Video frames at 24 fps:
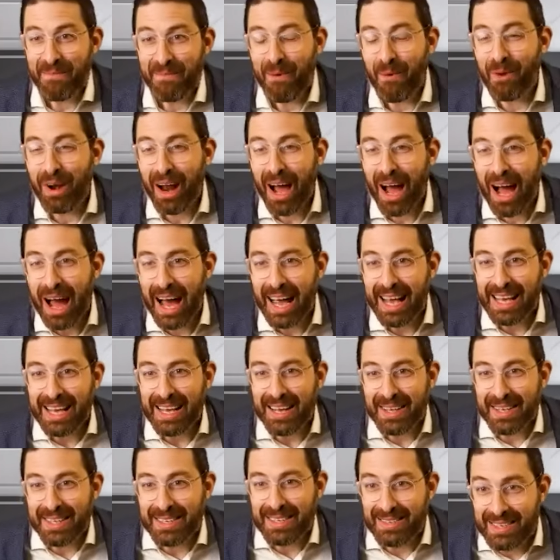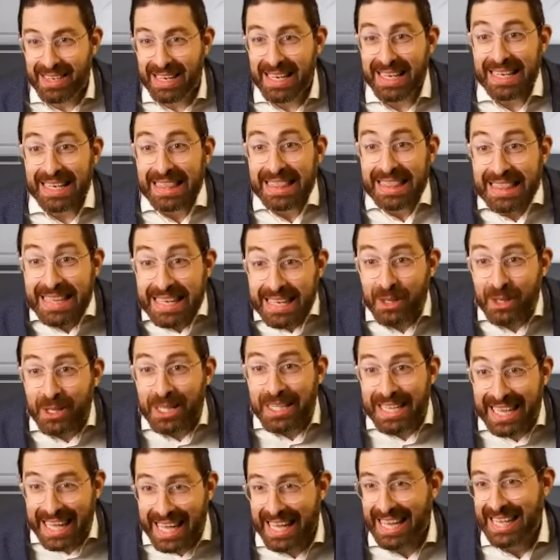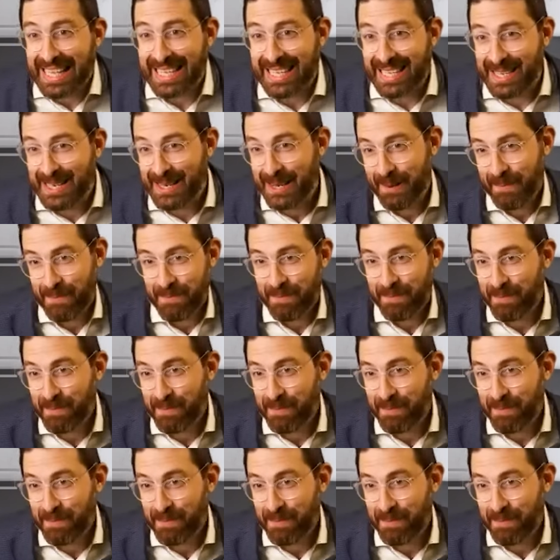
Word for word: But when I see little kids,